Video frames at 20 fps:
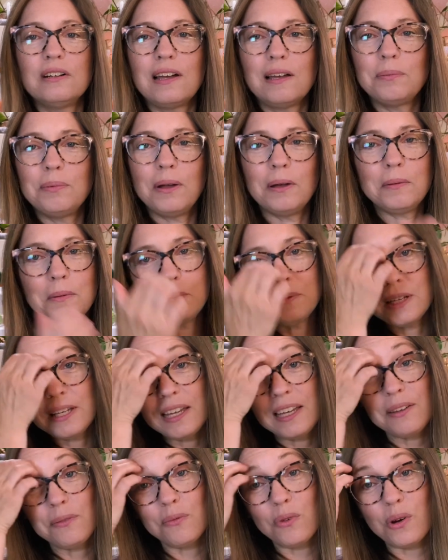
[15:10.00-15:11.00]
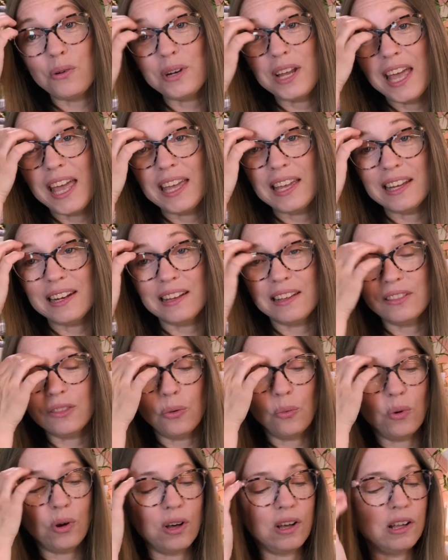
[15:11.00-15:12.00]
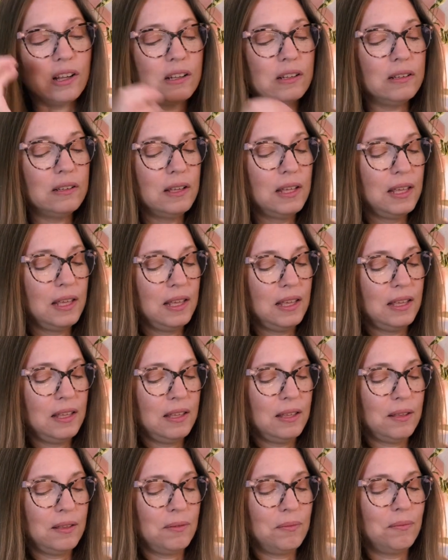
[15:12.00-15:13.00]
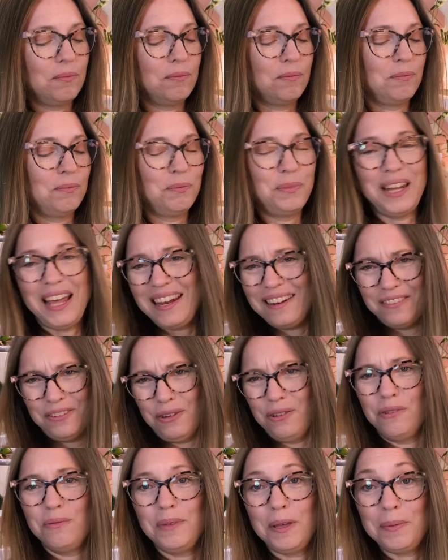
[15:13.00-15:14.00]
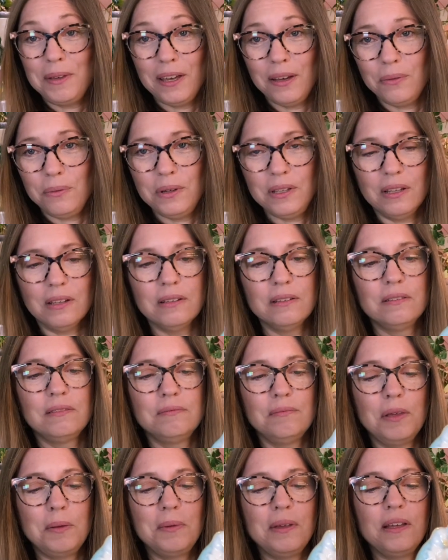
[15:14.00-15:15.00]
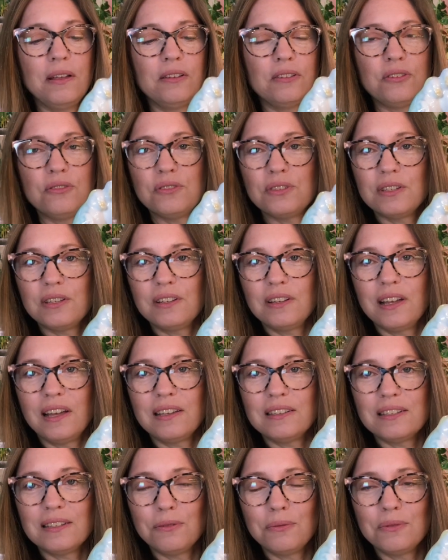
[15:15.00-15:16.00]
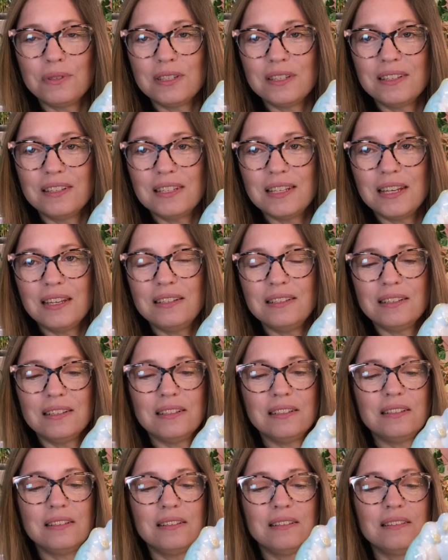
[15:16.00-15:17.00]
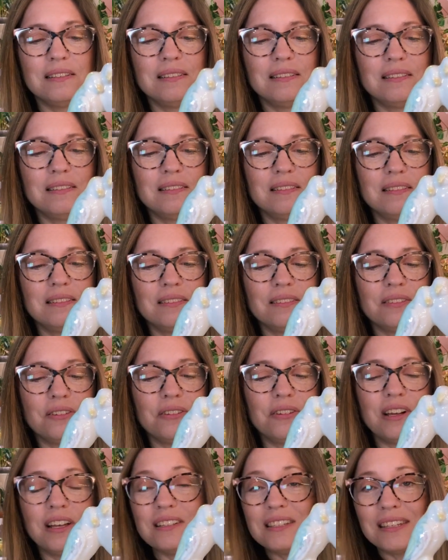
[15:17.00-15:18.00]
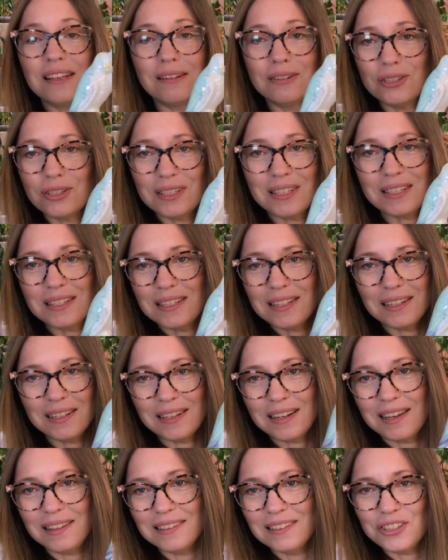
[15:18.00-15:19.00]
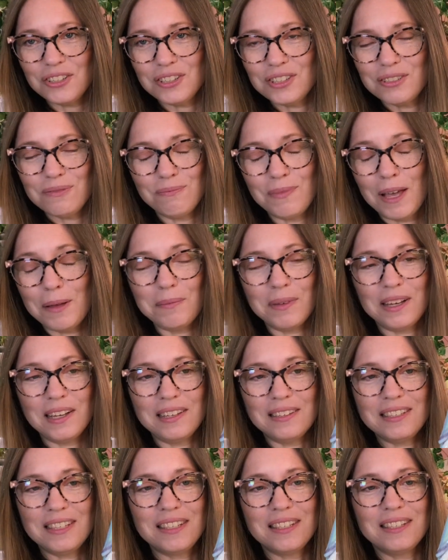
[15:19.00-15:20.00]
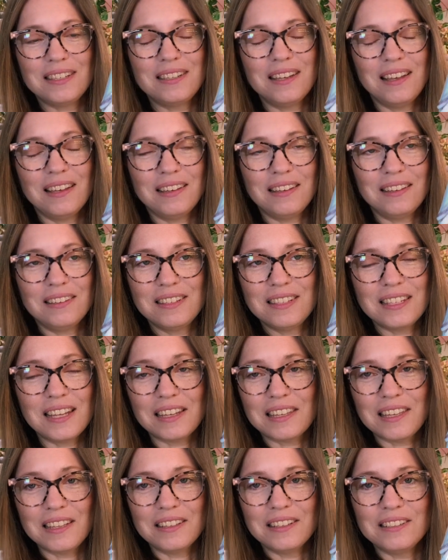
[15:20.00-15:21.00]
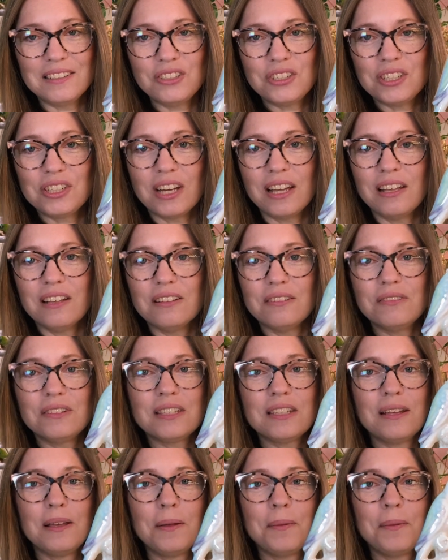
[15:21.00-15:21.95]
I probably won't hang it on the wall, but I don't know, maybe I will. Maybe I'll use it as it was intended. Or else I'll just sit it on my succulent shelves.